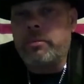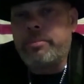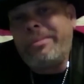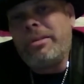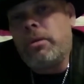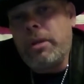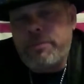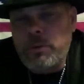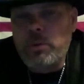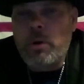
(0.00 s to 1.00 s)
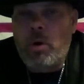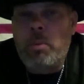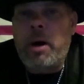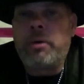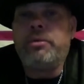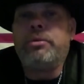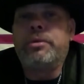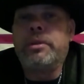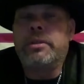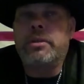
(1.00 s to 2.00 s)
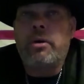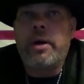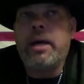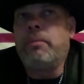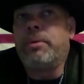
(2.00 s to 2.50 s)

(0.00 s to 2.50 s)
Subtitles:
if you know about nutrients, go ahead.